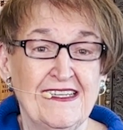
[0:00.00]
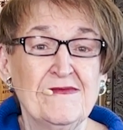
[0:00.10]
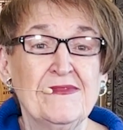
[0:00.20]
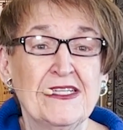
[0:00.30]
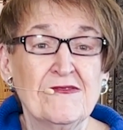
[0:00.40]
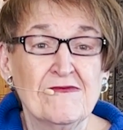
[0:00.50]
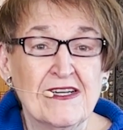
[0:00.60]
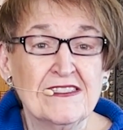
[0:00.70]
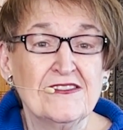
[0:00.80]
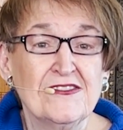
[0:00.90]
but he
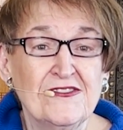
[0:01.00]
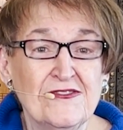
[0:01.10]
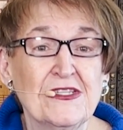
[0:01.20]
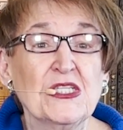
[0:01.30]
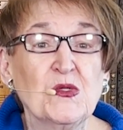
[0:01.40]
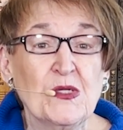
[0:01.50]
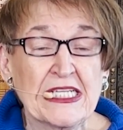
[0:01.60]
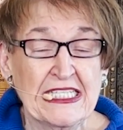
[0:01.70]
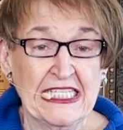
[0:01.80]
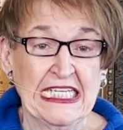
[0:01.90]
wanted to do it
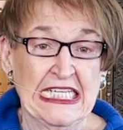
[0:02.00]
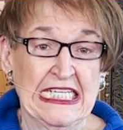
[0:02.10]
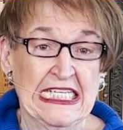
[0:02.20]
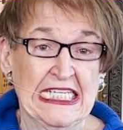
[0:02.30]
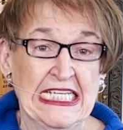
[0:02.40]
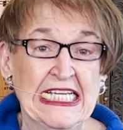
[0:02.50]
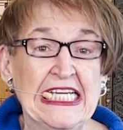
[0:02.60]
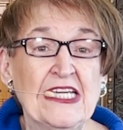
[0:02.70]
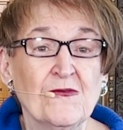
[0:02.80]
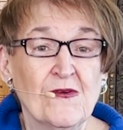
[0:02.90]
quickly.
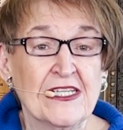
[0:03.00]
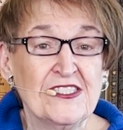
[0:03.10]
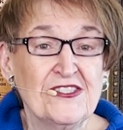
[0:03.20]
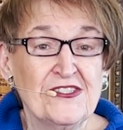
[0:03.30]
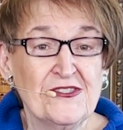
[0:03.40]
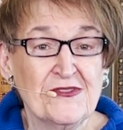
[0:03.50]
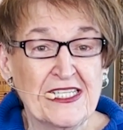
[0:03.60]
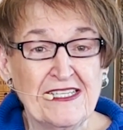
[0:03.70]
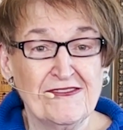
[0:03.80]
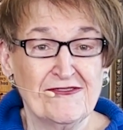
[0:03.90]
He wanted to do it
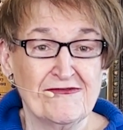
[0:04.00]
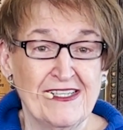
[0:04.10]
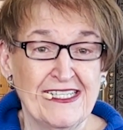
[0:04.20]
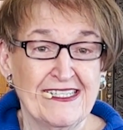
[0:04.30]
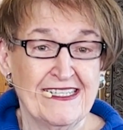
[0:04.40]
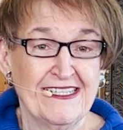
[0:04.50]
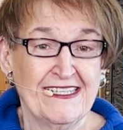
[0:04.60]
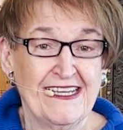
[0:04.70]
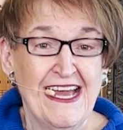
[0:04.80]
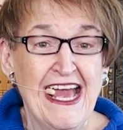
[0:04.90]
his way.
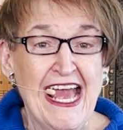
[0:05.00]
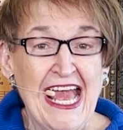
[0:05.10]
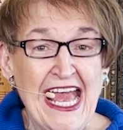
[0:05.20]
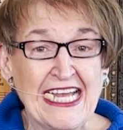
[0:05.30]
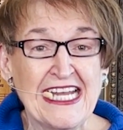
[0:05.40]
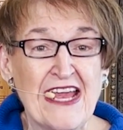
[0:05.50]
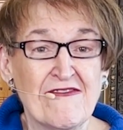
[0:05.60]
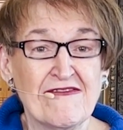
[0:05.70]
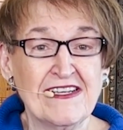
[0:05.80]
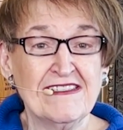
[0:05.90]
And
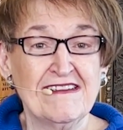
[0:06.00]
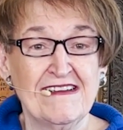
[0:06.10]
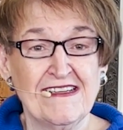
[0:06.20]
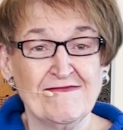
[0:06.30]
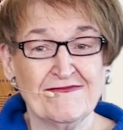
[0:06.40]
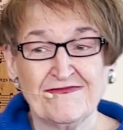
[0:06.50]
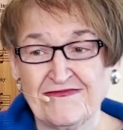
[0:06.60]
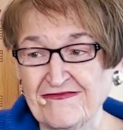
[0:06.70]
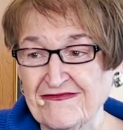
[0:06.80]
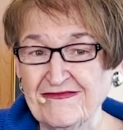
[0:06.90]
every time
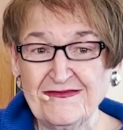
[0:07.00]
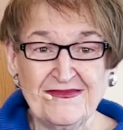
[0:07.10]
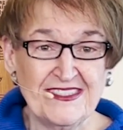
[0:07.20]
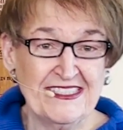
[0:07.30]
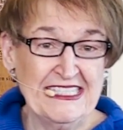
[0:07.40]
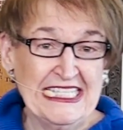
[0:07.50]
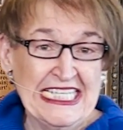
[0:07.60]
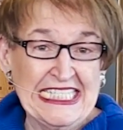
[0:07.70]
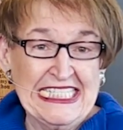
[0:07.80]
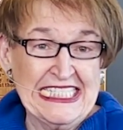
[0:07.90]
that
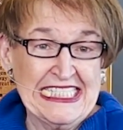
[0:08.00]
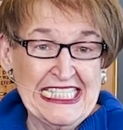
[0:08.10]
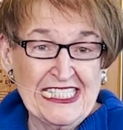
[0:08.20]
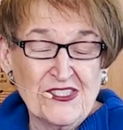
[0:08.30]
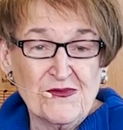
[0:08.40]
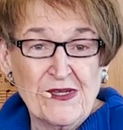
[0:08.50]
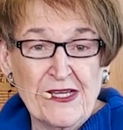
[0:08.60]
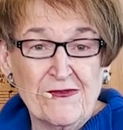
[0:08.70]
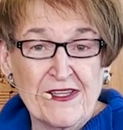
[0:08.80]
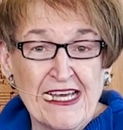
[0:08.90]
he did it his way
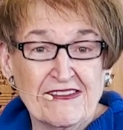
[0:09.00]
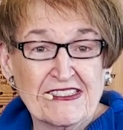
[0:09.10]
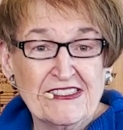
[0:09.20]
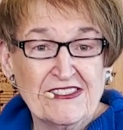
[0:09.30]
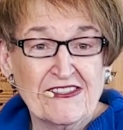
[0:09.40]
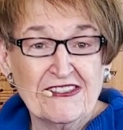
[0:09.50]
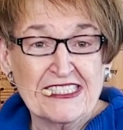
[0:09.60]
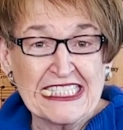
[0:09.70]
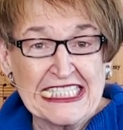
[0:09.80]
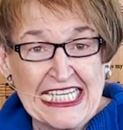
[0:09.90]
without
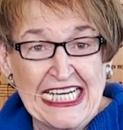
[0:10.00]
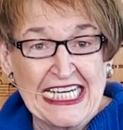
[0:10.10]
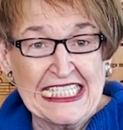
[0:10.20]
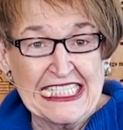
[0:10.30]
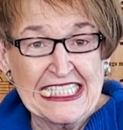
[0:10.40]
consulting God,